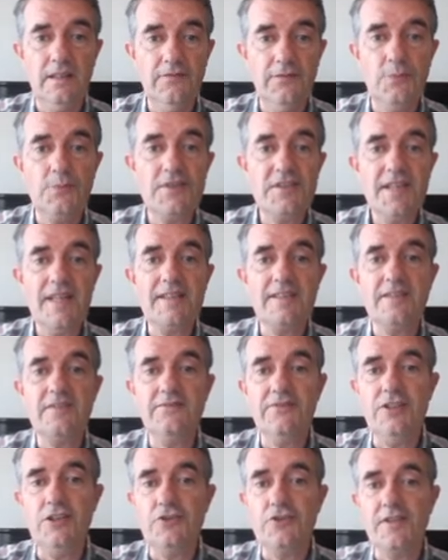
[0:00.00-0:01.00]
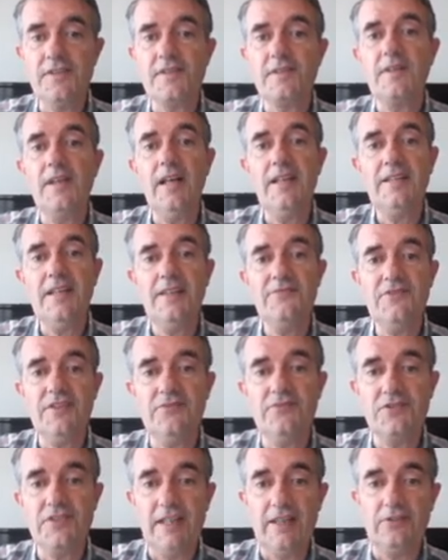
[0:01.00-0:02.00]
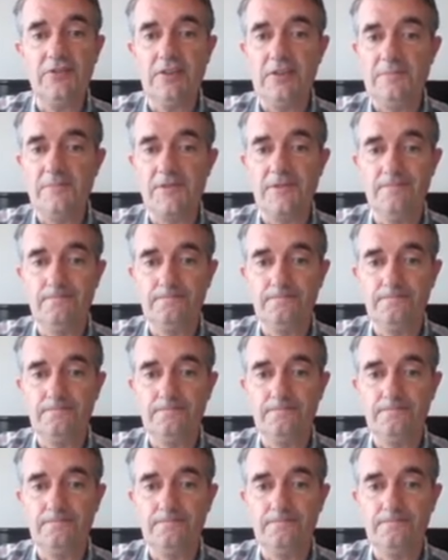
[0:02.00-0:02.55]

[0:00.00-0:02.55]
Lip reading: protected features and have different outcomes.